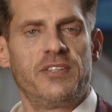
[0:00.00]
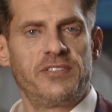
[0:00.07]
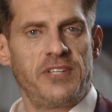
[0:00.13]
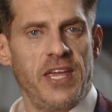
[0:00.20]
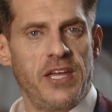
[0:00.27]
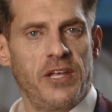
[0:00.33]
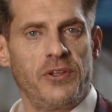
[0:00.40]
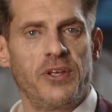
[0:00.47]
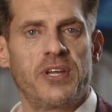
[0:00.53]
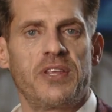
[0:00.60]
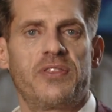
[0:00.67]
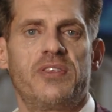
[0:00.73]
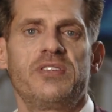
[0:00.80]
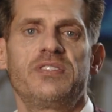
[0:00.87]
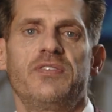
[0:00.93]
Take a look
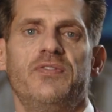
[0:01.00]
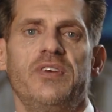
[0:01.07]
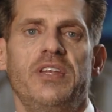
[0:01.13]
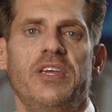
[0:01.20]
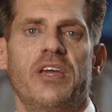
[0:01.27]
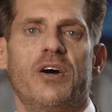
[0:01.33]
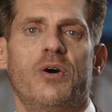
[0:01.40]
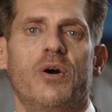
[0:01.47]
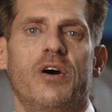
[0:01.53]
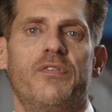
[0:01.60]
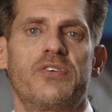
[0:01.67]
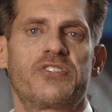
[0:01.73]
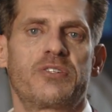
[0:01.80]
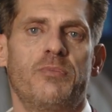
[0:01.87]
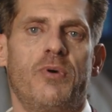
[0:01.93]
at this video
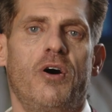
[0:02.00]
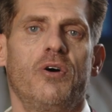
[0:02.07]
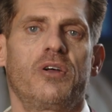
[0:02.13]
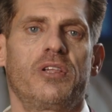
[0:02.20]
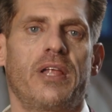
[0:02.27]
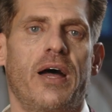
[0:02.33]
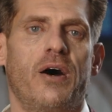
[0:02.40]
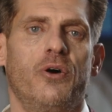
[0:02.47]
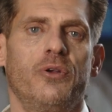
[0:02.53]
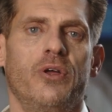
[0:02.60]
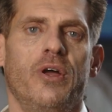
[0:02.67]
of a small cloud